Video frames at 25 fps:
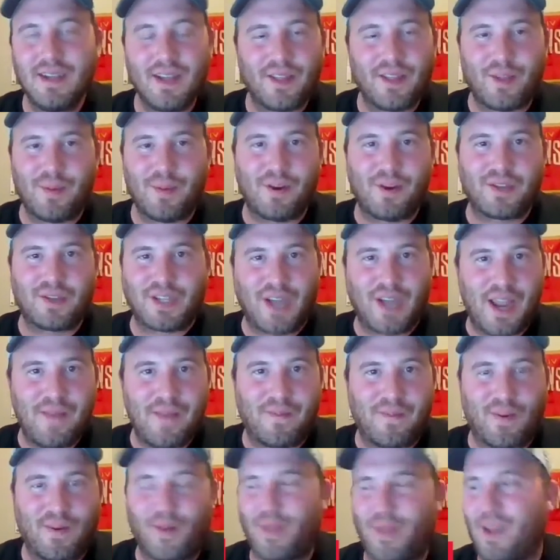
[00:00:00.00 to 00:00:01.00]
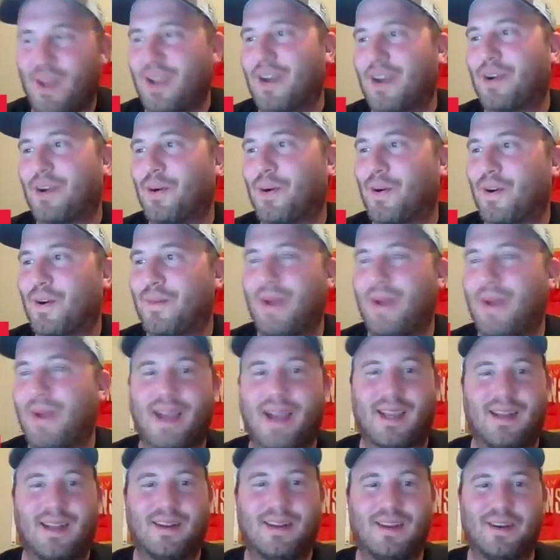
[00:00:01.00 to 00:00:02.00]
the most shameful thing a quarterback
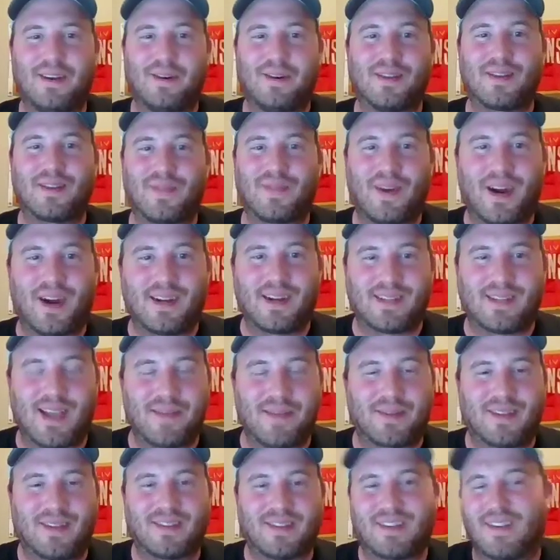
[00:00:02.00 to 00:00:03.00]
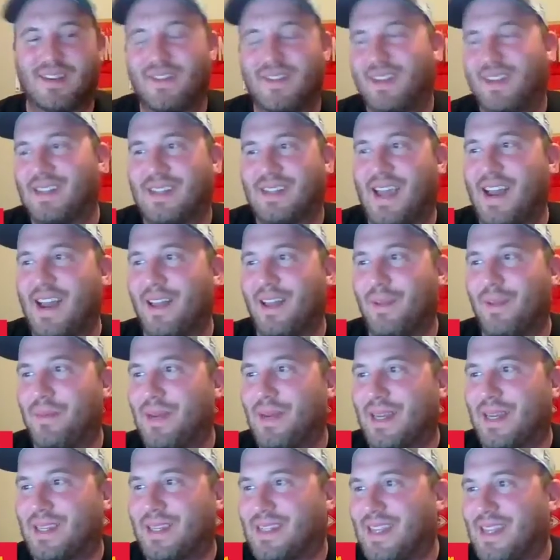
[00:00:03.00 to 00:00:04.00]
can do as far as I'm concerned this side of the
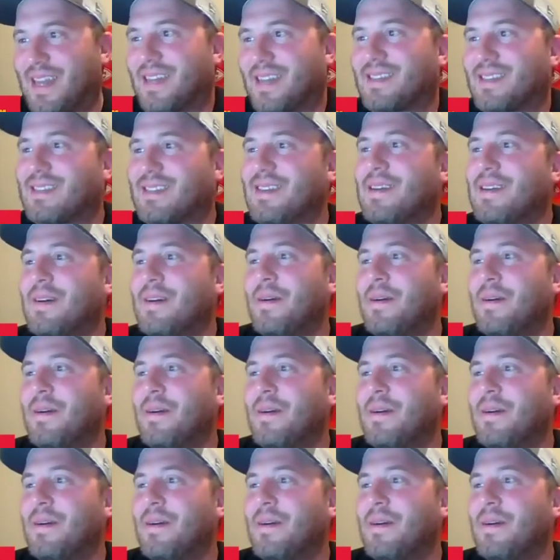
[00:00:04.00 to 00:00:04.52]
pick 6.